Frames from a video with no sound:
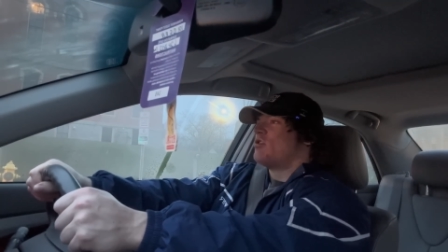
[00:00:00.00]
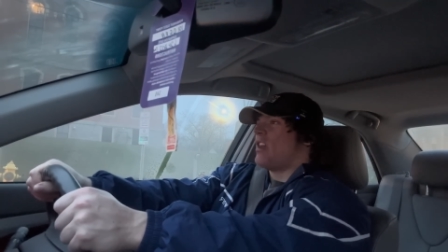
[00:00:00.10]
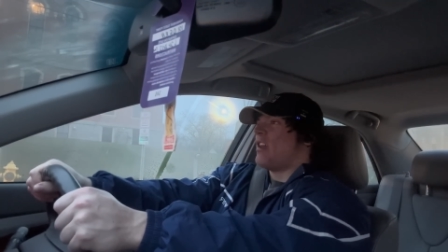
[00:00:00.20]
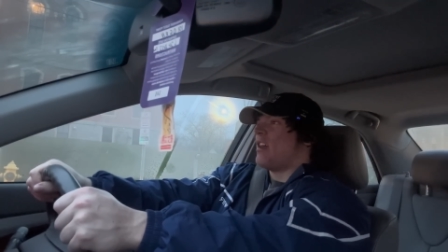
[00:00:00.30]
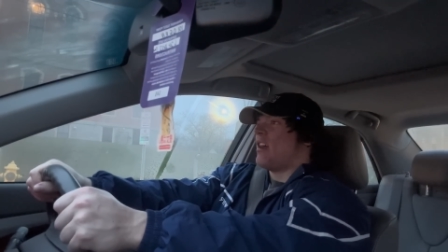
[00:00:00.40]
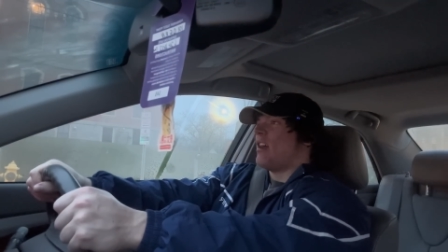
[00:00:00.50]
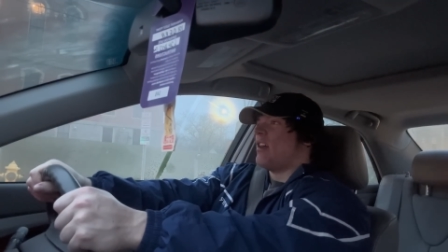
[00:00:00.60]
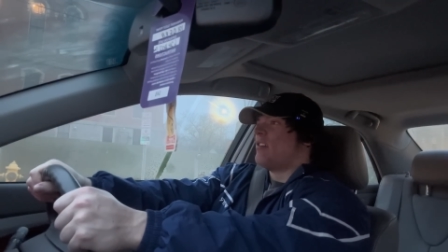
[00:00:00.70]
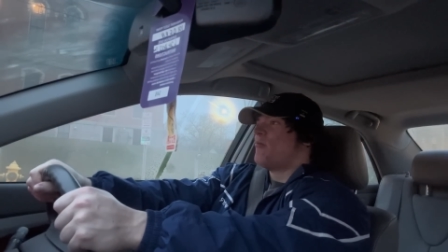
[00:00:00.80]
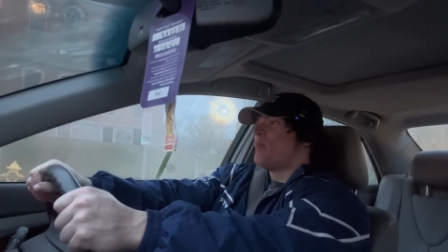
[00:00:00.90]
a uh,
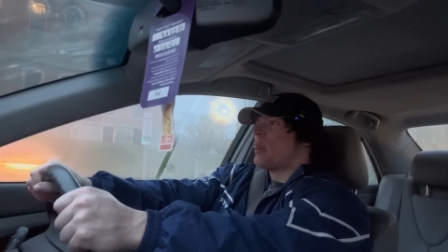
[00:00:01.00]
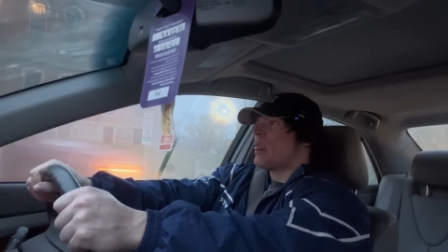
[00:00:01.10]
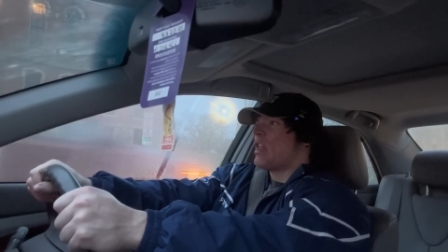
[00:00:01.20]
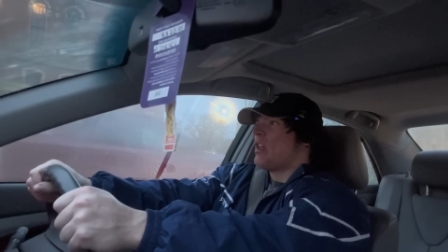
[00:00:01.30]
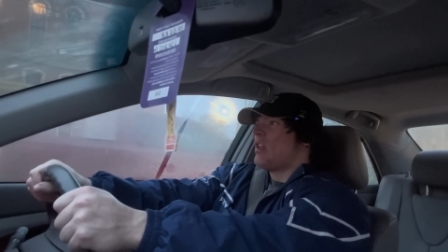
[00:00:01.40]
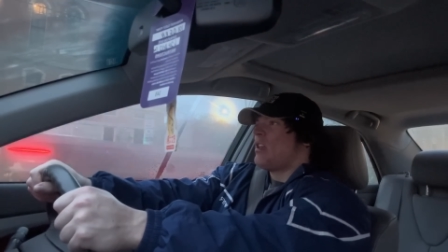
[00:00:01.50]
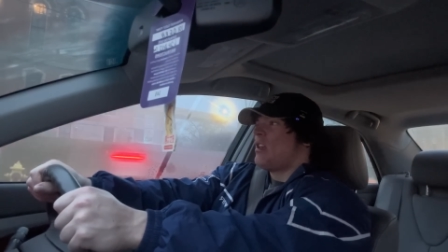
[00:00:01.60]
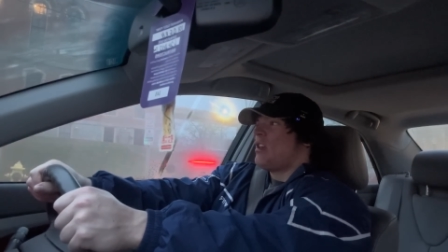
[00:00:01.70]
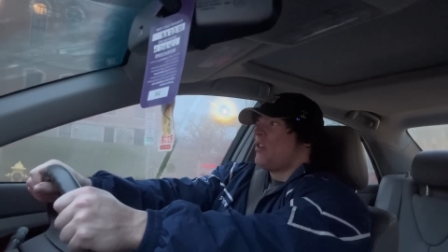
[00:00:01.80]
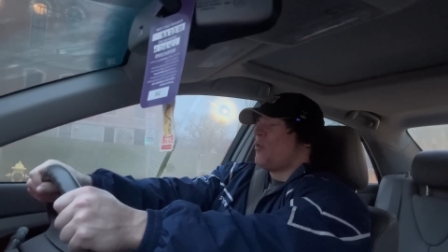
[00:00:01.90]

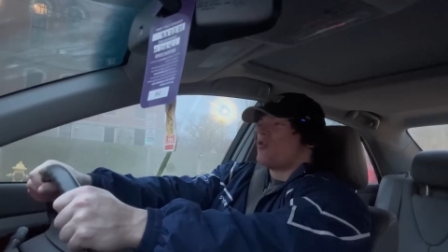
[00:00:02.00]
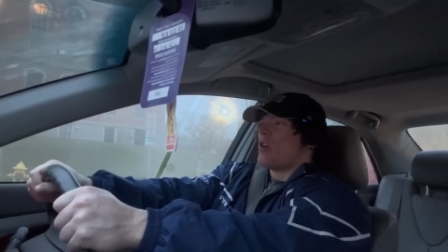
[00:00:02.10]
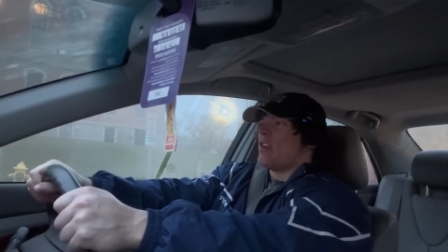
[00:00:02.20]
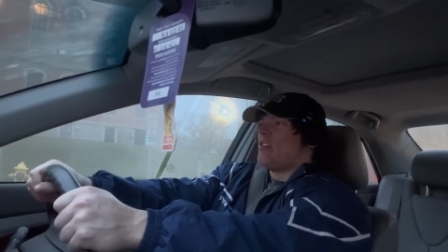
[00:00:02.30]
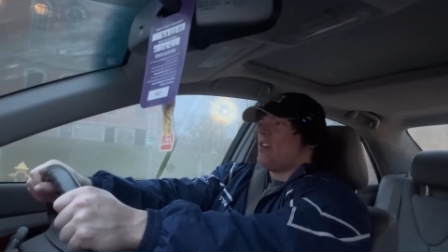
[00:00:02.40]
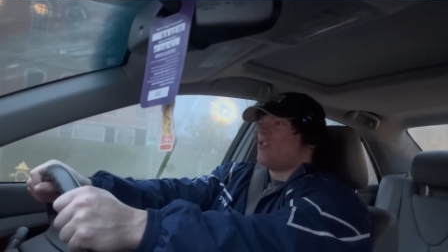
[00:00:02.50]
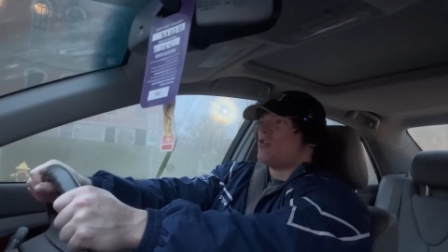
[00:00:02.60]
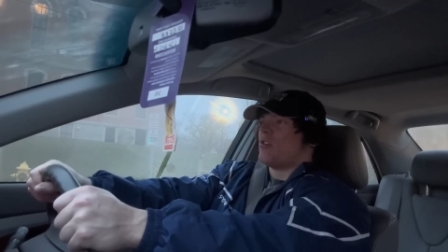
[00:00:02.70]
you wouldn't try to teach your